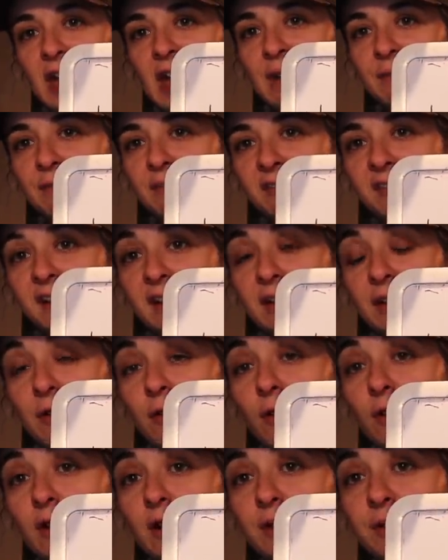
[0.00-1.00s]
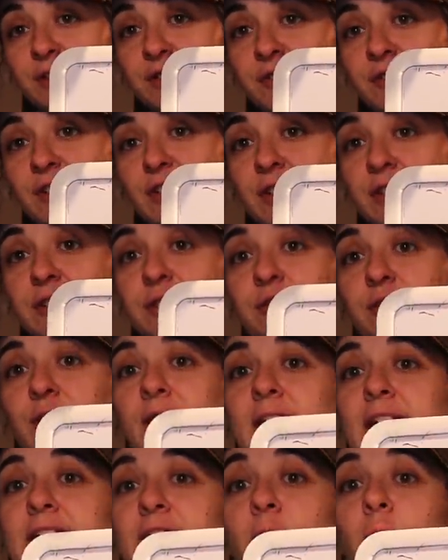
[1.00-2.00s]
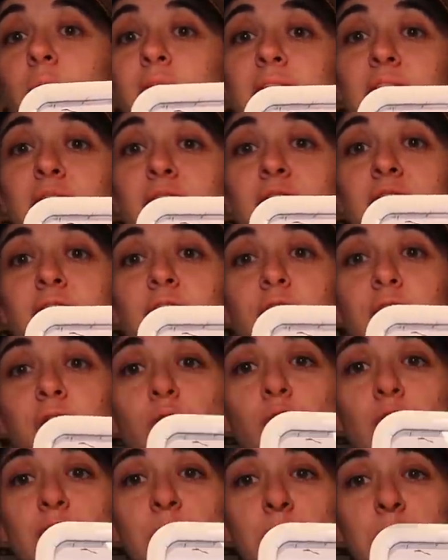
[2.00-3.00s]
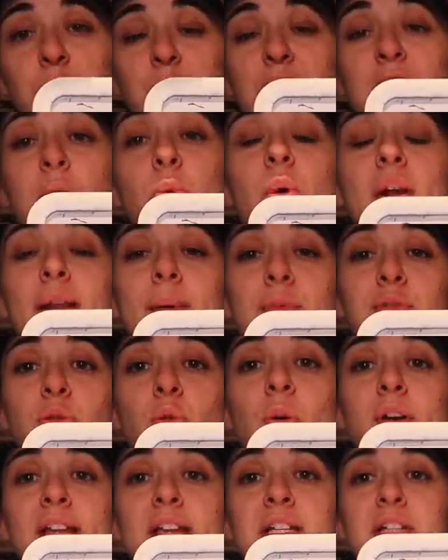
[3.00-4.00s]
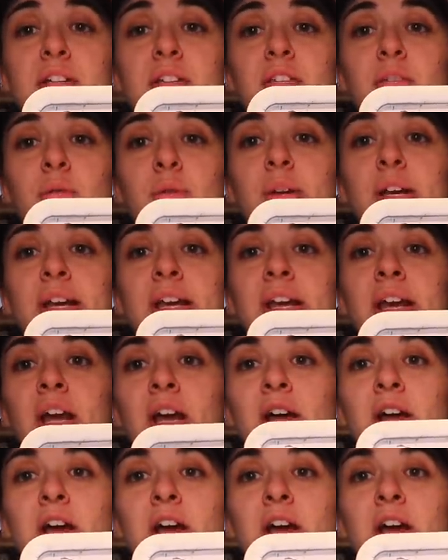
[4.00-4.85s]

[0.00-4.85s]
After the second quarter, I was feeling great. Going into the third quarter, when we went up 28-3,